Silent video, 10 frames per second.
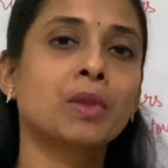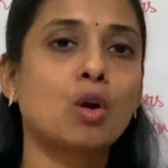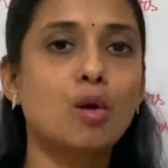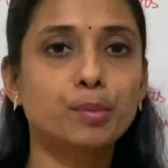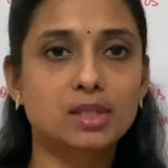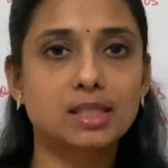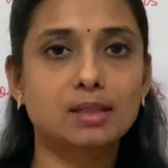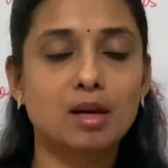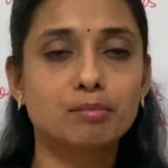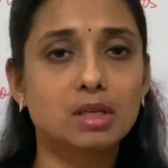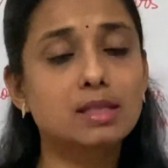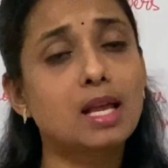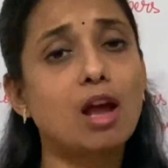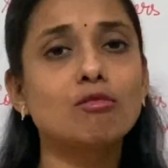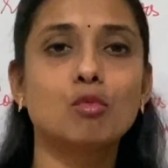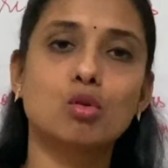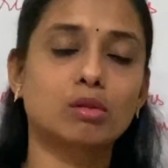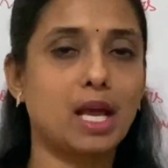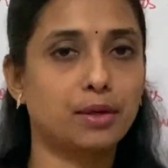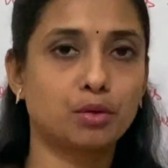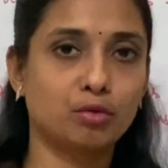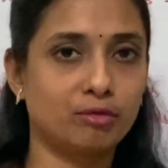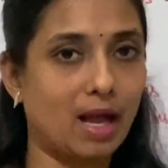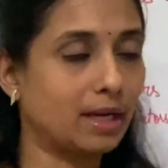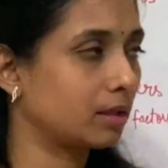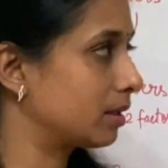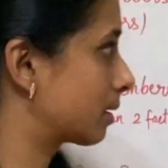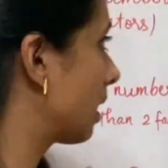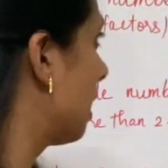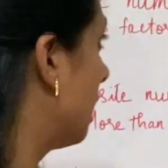Composite numbers have more than 2 factors.